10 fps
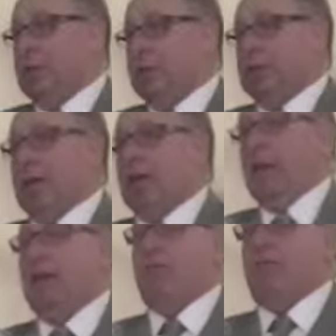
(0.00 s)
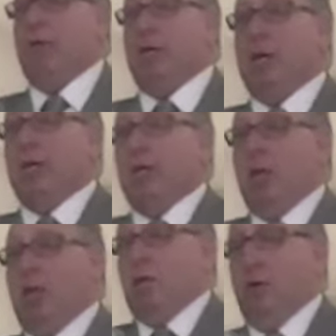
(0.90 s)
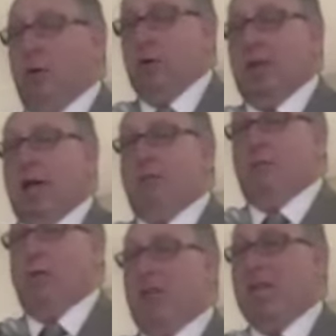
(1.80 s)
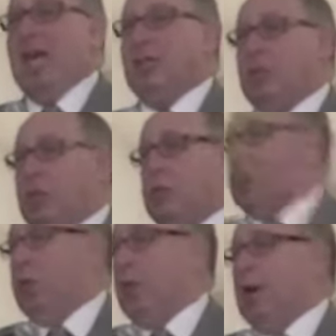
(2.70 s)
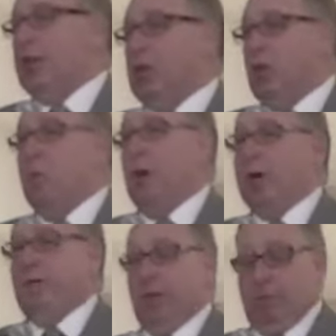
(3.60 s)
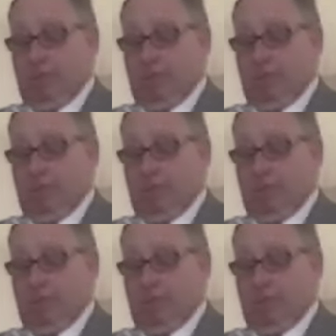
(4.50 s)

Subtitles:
in the state of California, there are only now 48 schools to watch, and you're one of them.